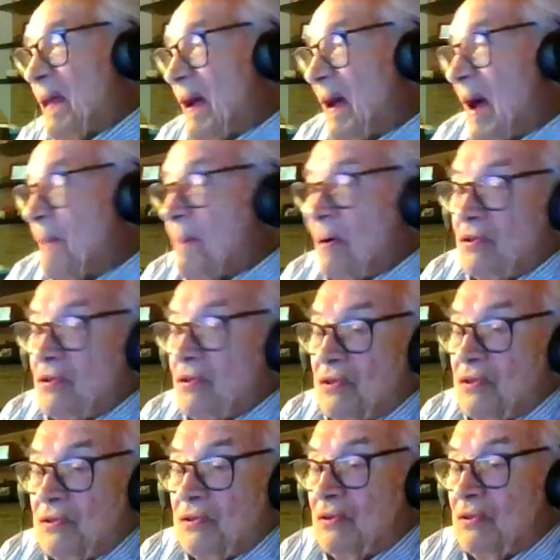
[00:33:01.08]
about
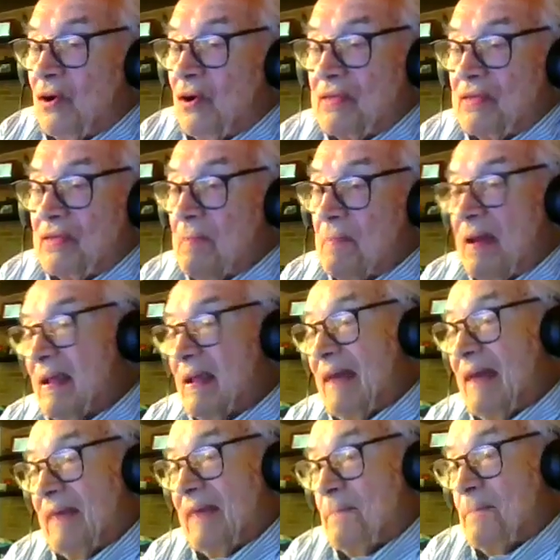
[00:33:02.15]
North America,
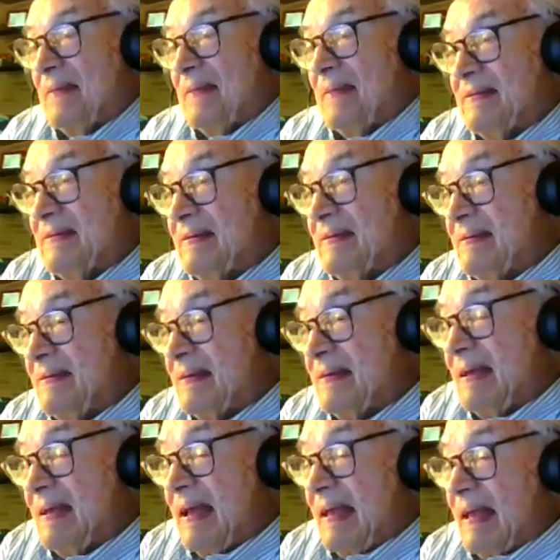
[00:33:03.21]
the appendicitis,
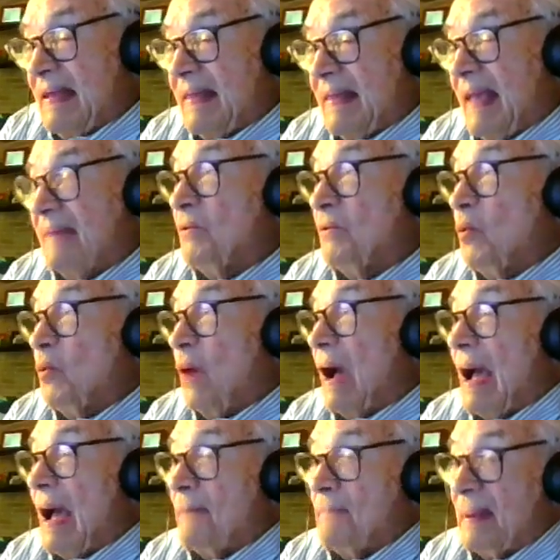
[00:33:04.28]
they do
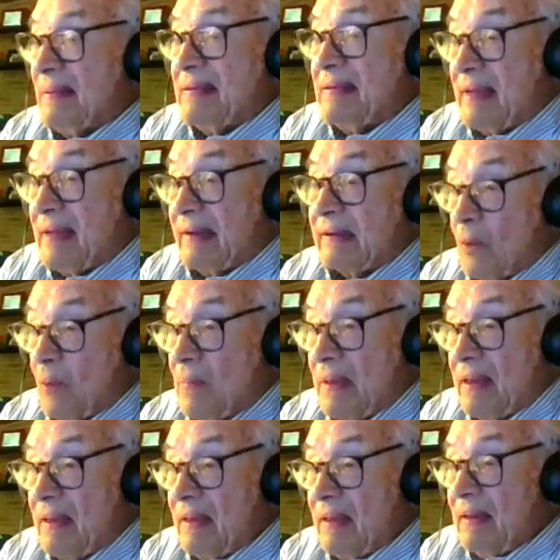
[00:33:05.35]

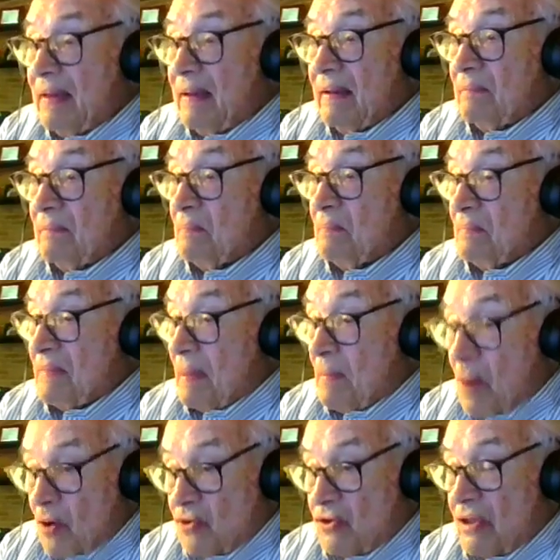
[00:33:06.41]
appendicectomy the
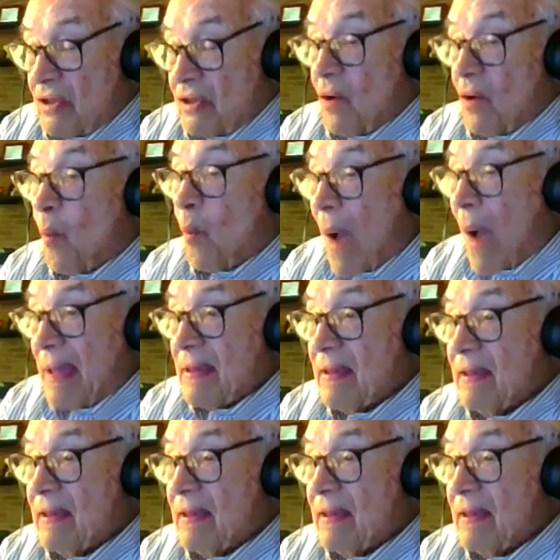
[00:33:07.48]
most. Why?